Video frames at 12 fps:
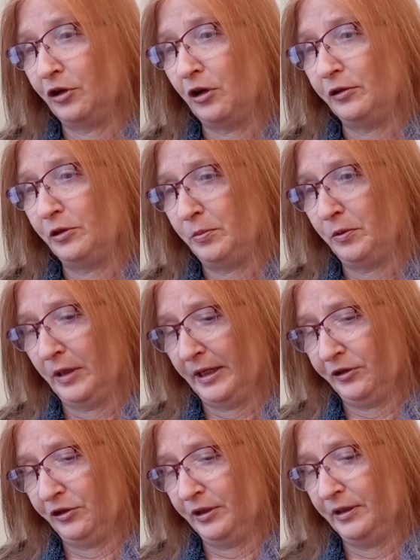
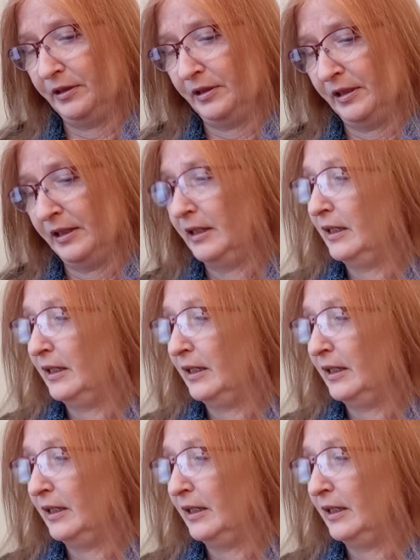Yarnspirations.